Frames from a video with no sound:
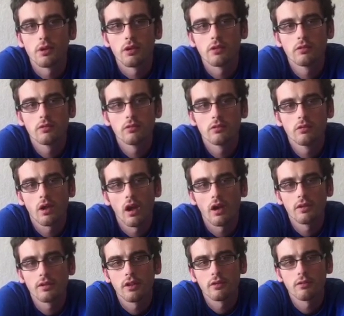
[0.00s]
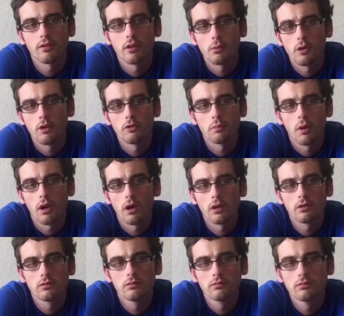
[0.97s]
but I think for the most
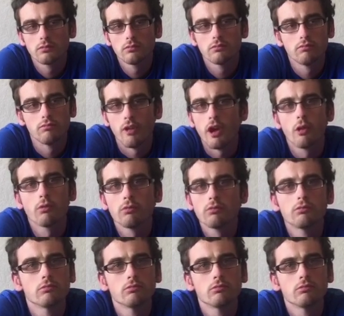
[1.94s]
part, no.